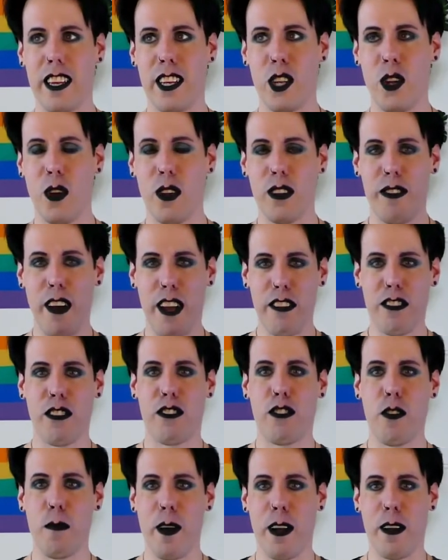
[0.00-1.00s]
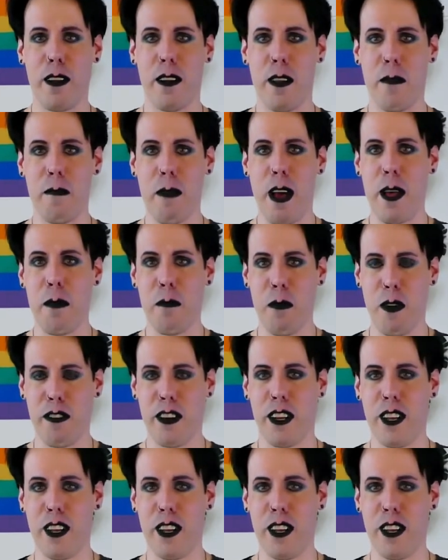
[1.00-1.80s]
the old-fashioned Superman movie,